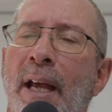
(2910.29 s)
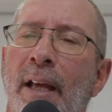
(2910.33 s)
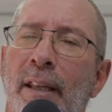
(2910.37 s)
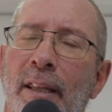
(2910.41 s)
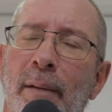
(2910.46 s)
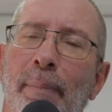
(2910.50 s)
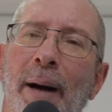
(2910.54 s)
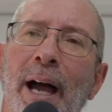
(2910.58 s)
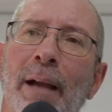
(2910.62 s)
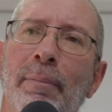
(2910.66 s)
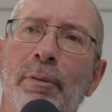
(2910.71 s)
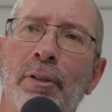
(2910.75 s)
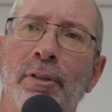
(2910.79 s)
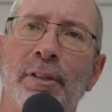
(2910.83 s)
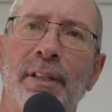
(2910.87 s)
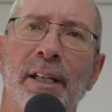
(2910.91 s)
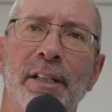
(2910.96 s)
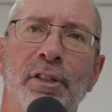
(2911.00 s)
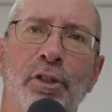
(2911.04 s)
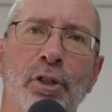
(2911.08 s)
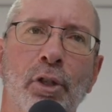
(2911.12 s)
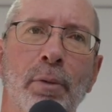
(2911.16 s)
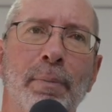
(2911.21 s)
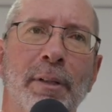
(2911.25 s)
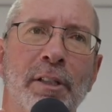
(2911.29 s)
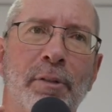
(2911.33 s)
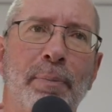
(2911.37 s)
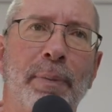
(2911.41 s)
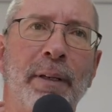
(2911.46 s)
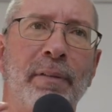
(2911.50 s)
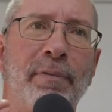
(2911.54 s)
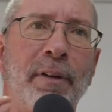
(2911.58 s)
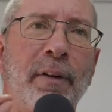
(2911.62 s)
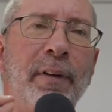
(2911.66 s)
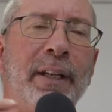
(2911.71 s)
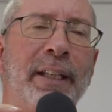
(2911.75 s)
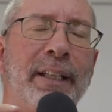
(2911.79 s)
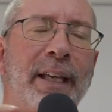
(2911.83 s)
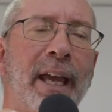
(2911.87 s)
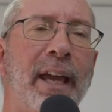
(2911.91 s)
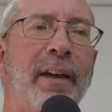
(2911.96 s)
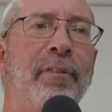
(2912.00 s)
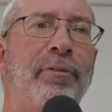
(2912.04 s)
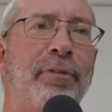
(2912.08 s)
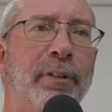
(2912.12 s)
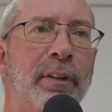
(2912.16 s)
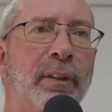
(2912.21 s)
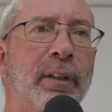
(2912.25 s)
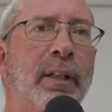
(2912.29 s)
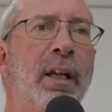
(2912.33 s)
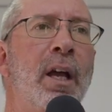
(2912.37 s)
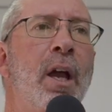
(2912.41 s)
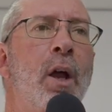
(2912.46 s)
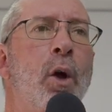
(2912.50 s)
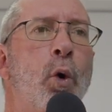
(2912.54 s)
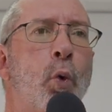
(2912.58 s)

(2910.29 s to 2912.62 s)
The Bible says you must be very careful